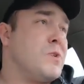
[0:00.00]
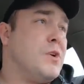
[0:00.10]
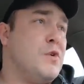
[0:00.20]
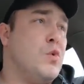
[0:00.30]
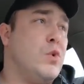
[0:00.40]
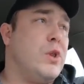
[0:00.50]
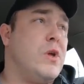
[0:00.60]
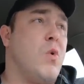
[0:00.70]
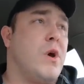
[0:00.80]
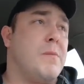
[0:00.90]
If you
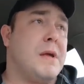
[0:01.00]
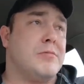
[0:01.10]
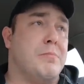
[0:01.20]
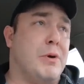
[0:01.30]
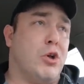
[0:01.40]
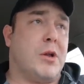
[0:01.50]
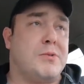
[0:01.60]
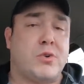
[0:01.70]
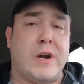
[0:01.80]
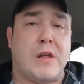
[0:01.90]
really want to be able to build
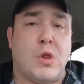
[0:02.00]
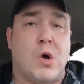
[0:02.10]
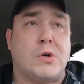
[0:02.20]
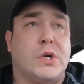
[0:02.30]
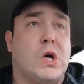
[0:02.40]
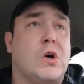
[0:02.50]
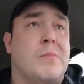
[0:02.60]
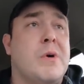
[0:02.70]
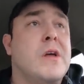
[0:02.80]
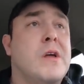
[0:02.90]
up strength long
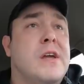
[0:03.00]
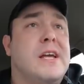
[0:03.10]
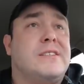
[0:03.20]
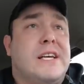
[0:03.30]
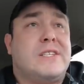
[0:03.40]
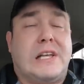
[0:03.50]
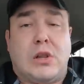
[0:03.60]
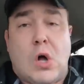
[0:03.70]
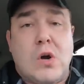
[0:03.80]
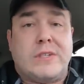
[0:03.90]
term, it takes a
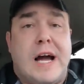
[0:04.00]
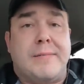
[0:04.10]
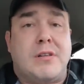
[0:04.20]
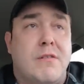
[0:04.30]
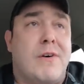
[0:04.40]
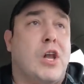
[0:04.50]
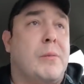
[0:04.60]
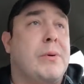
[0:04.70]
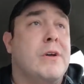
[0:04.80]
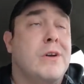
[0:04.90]
long time to
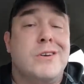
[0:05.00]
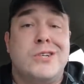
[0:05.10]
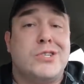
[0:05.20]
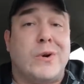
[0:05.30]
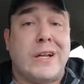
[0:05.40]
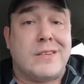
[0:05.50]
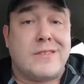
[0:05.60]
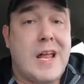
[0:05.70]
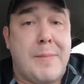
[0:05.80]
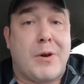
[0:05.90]
develop. Strength
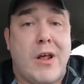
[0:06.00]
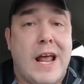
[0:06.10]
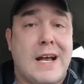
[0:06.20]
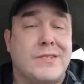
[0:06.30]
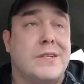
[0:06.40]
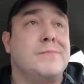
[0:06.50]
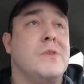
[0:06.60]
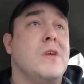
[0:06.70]
doesn't happen on accident.